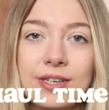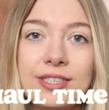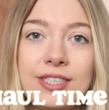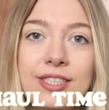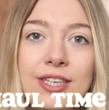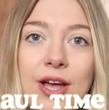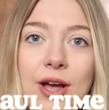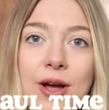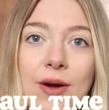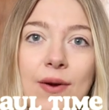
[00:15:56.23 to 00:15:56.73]

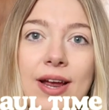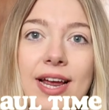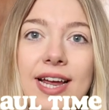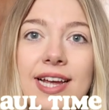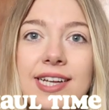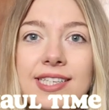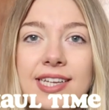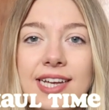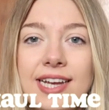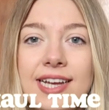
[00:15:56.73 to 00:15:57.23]
So
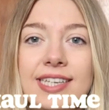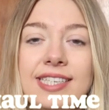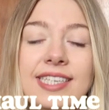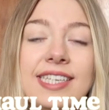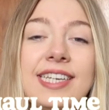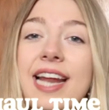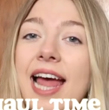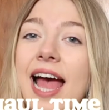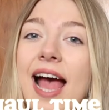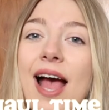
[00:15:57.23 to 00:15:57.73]
it is
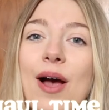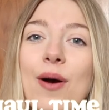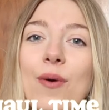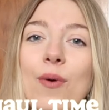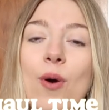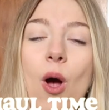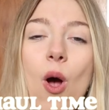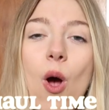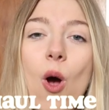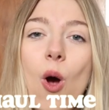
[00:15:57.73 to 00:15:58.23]

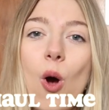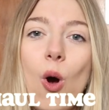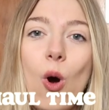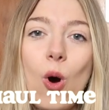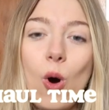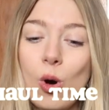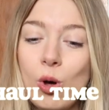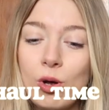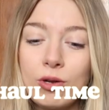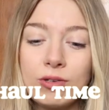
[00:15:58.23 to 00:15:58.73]
now
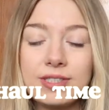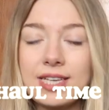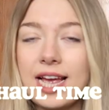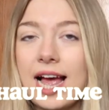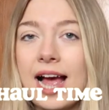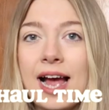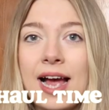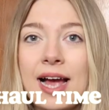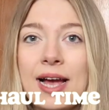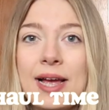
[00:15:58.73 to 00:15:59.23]
haul
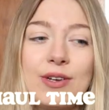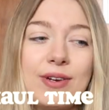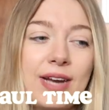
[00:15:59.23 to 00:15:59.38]
time.